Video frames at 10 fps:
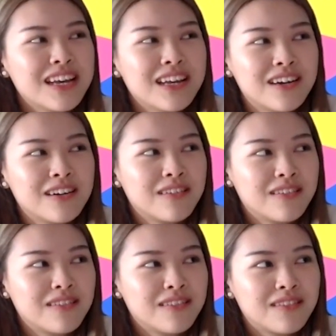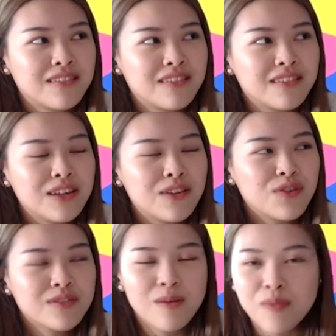If you're
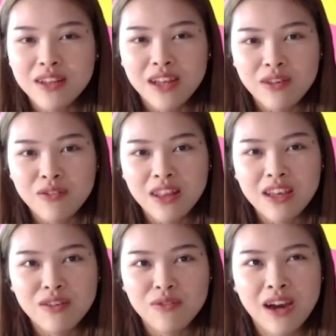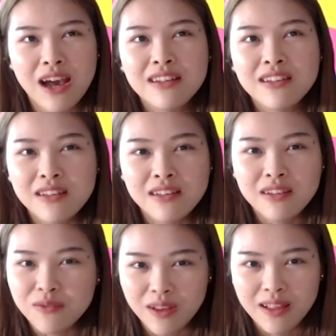someone that you think you can't deal
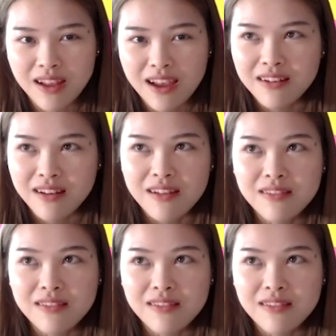with that, then